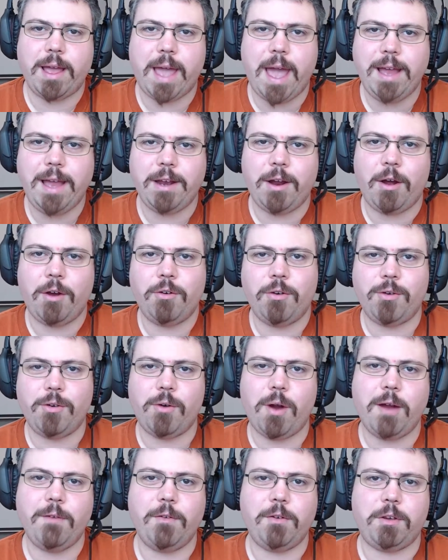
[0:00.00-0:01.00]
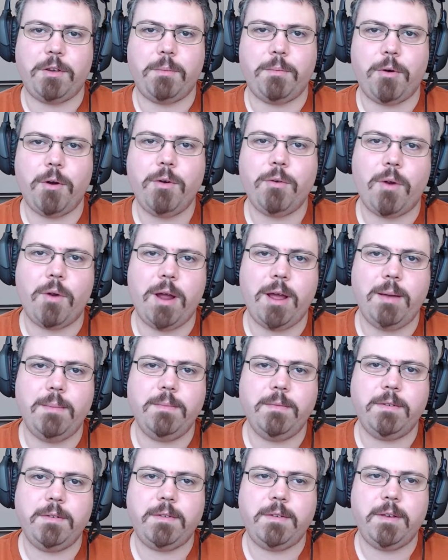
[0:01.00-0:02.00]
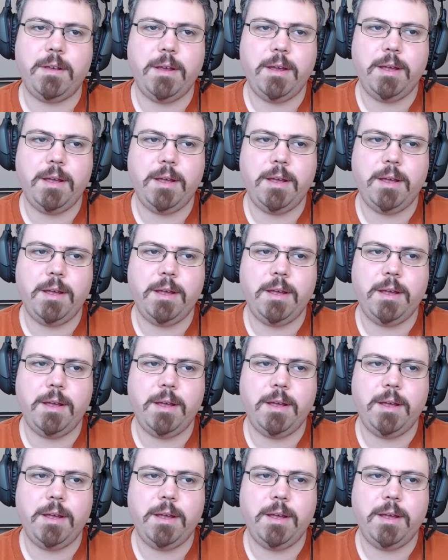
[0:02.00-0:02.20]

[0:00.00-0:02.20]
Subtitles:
800 drivers and programs.